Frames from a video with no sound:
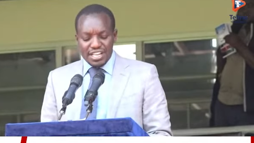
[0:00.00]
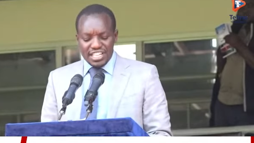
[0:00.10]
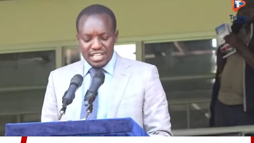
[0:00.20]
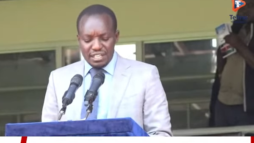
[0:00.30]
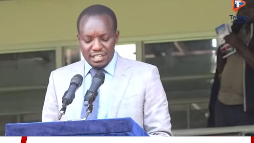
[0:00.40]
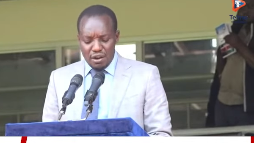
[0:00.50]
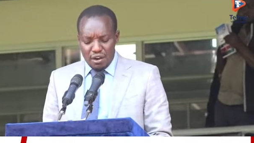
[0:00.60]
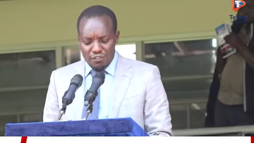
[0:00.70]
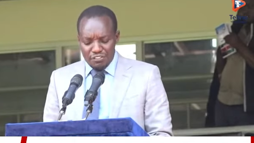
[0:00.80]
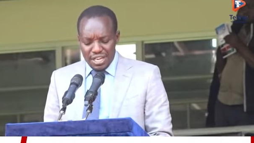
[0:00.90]
the liberation
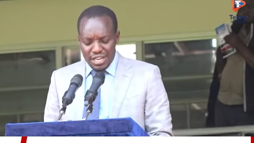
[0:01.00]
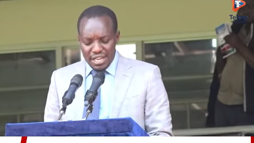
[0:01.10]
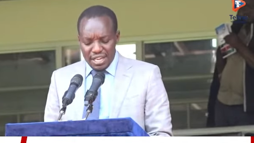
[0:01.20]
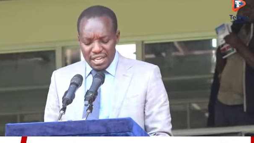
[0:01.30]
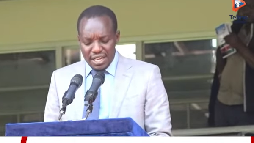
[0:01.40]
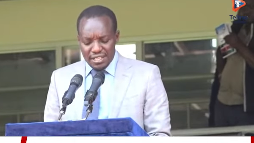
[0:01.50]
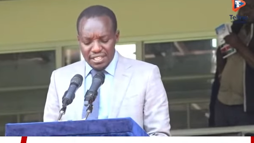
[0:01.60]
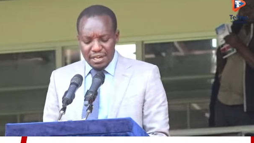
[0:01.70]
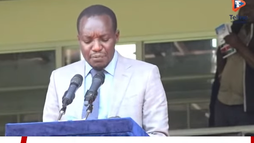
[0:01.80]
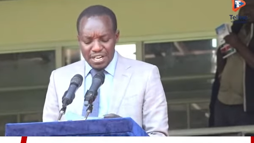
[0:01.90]
story of
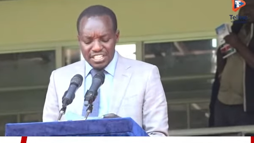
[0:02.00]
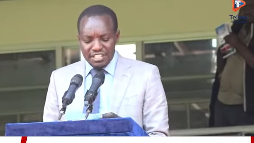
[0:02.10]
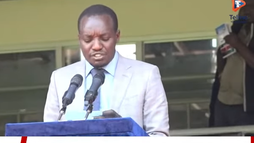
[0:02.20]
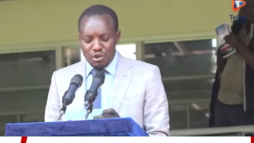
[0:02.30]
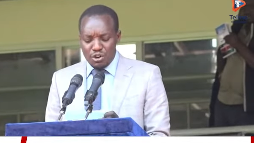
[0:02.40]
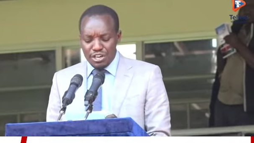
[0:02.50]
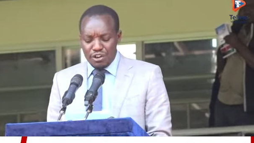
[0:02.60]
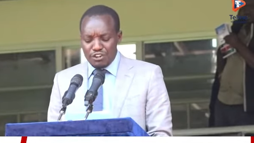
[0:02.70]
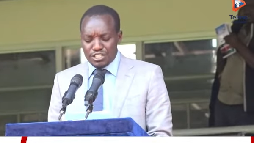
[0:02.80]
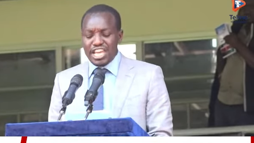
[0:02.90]
Otenyo
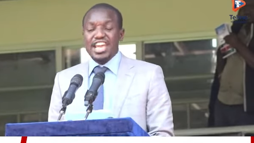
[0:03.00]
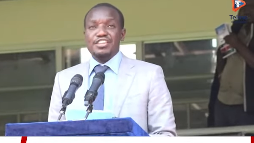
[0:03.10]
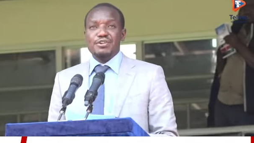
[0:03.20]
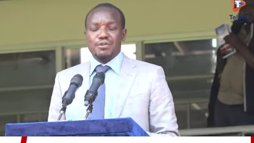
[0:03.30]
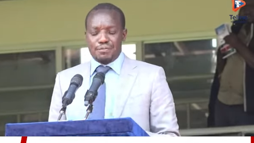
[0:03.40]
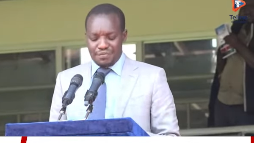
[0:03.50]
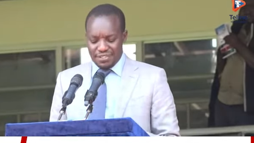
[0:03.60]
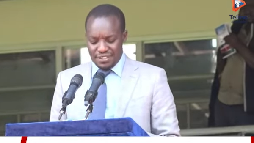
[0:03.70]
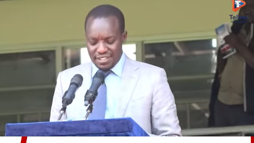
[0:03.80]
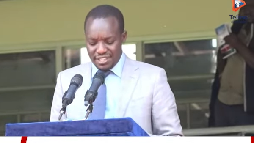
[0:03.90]

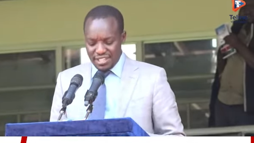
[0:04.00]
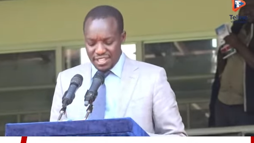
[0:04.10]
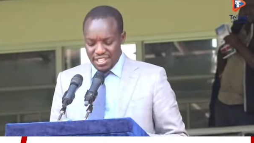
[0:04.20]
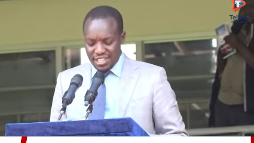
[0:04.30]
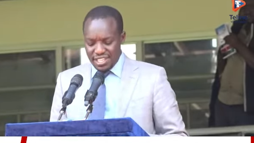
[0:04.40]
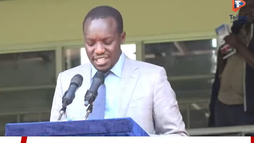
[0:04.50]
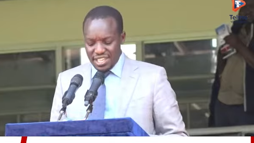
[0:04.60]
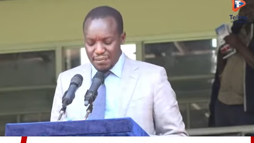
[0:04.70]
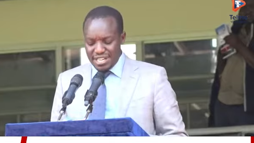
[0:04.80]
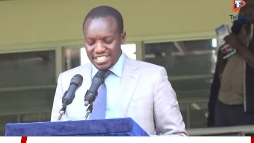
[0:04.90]
Yamantere,
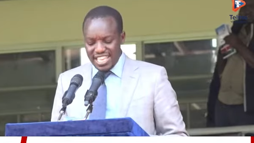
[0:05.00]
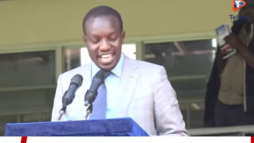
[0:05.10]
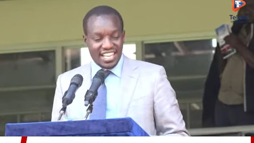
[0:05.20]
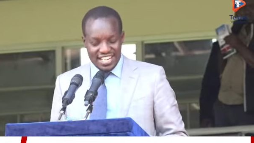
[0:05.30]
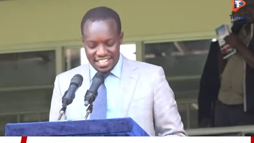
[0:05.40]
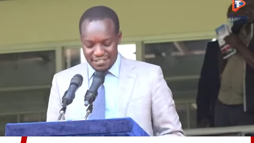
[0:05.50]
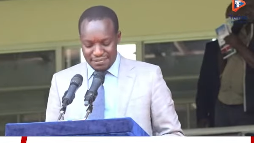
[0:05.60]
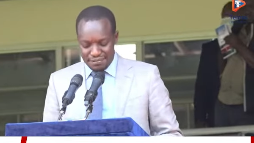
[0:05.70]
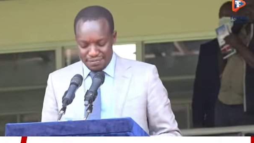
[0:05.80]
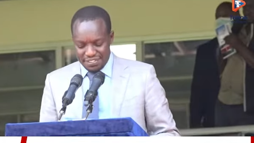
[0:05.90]
a
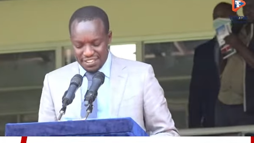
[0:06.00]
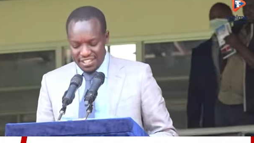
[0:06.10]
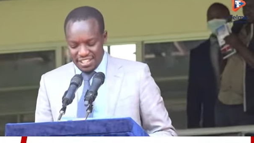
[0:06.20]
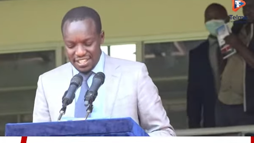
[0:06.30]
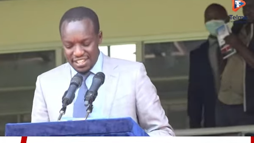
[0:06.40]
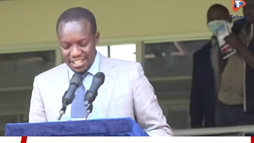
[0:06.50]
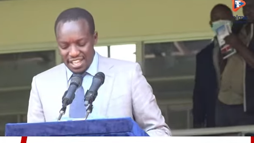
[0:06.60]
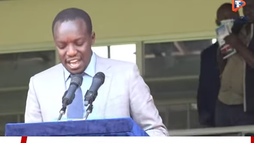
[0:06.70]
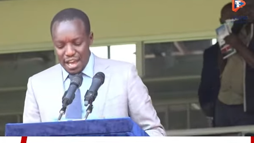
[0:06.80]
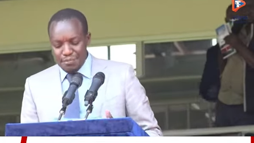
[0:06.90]
brave Kisia warrior
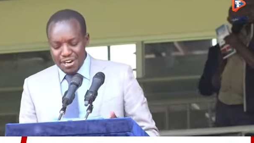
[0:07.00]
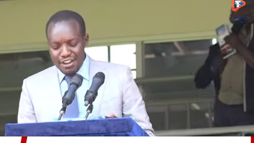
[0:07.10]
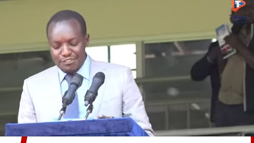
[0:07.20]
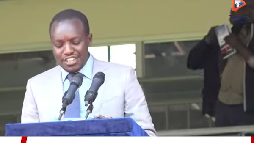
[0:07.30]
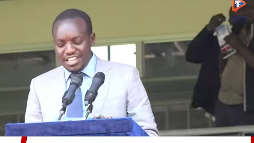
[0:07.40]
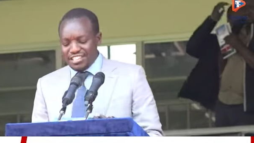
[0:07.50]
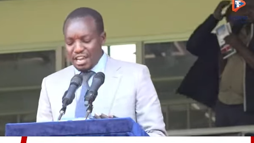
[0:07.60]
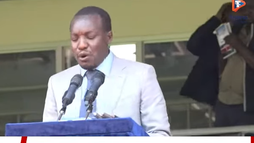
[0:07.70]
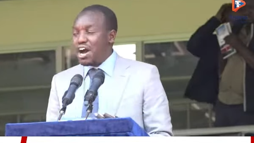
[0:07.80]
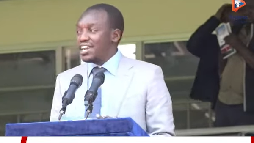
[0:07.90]

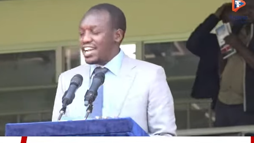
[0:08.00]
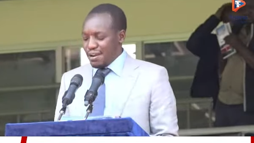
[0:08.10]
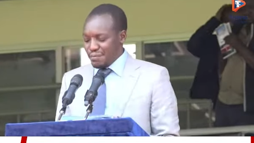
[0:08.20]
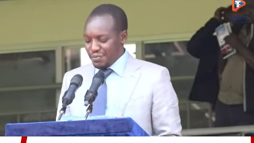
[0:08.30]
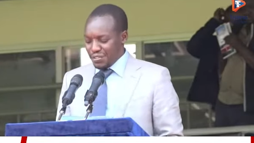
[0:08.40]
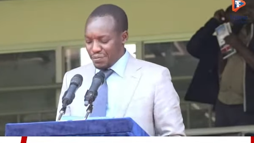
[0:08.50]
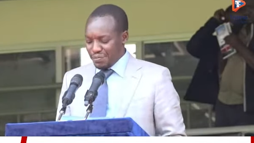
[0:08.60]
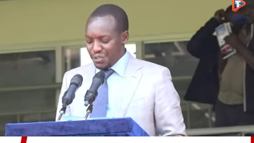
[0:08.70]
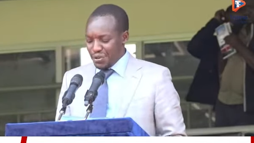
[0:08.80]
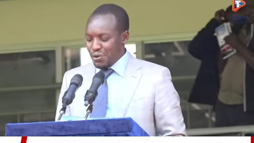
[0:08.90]
who held
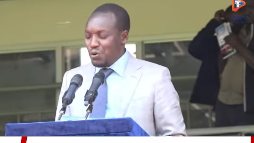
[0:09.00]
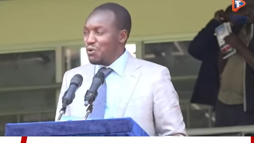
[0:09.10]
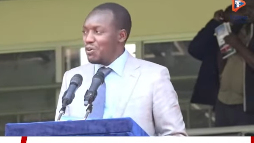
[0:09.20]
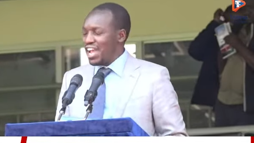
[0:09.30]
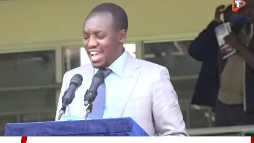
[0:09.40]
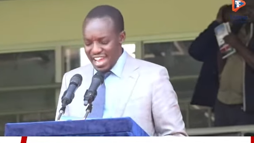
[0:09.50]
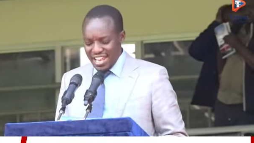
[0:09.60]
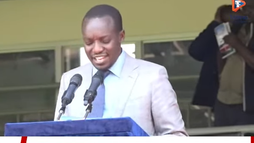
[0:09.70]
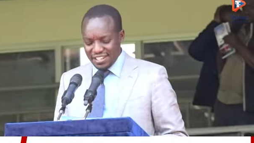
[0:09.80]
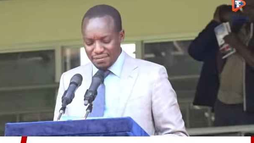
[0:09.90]
our
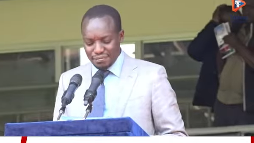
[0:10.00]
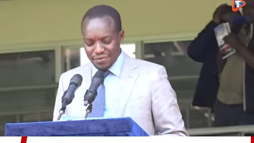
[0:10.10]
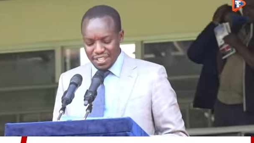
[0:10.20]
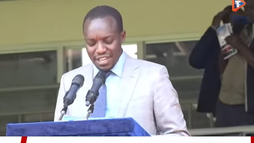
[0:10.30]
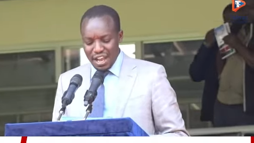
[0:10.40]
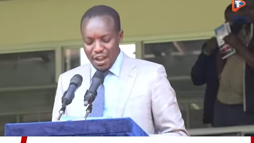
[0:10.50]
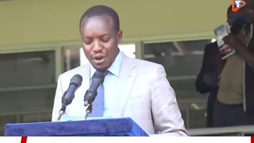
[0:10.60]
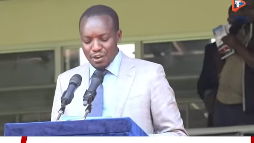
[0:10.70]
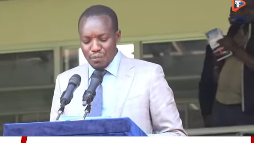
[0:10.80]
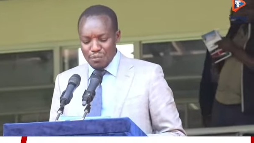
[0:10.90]
community wage war
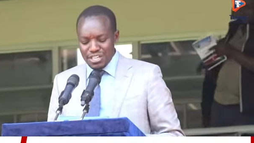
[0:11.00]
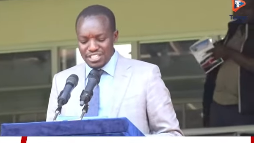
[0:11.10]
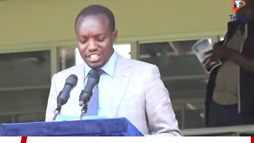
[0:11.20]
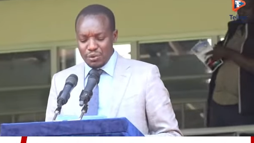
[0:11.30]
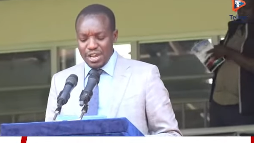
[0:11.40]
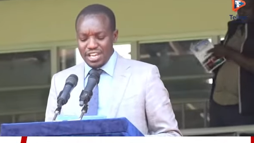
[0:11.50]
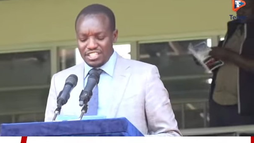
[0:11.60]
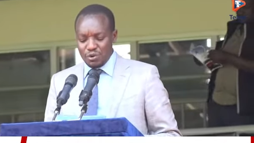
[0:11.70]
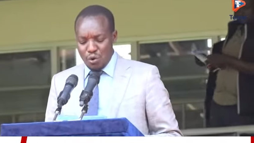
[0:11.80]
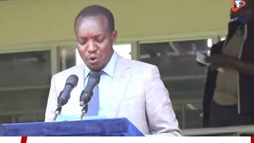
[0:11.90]
against the
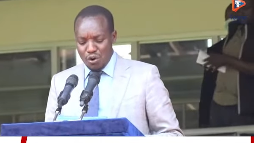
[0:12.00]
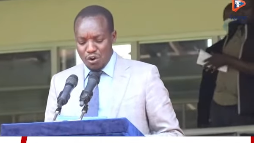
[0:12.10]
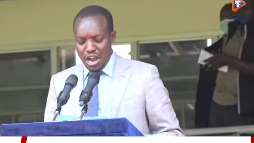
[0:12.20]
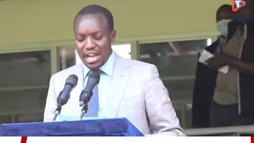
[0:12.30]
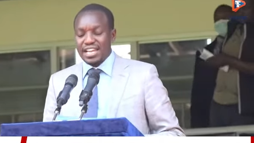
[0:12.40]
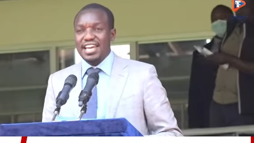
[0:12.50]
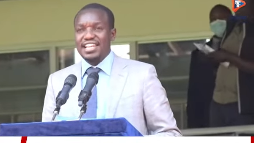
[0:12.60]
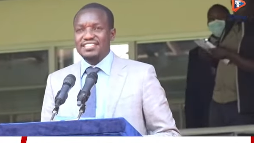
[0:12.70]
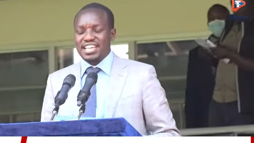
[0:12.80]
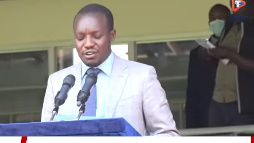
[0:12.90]
colonialists,
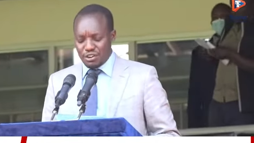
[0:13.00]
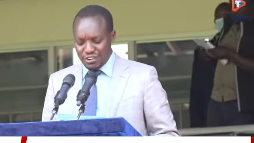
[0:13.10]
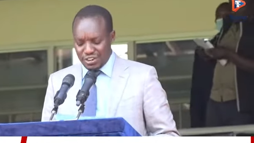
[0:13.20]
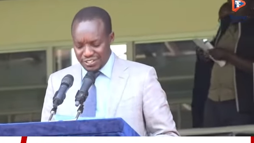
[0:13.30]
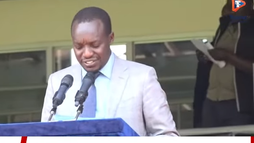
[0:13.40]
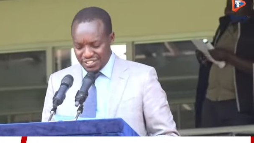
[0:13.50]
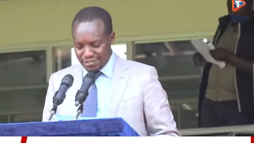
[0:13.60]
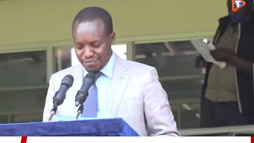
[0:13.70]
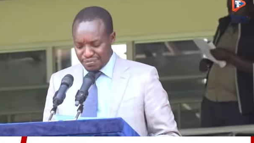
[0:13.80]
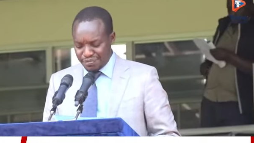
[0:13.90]
way before
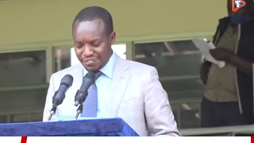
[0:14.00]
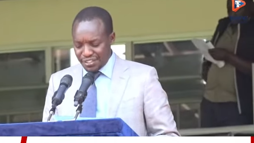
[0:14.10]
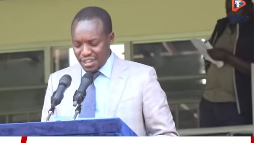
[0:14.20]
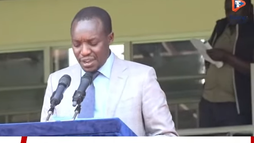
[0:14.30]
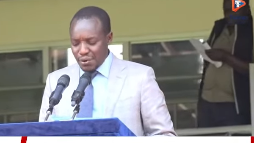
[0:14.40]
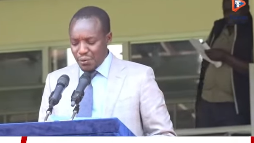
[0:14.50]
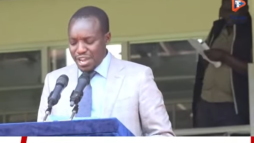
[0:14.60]
the Mau Mau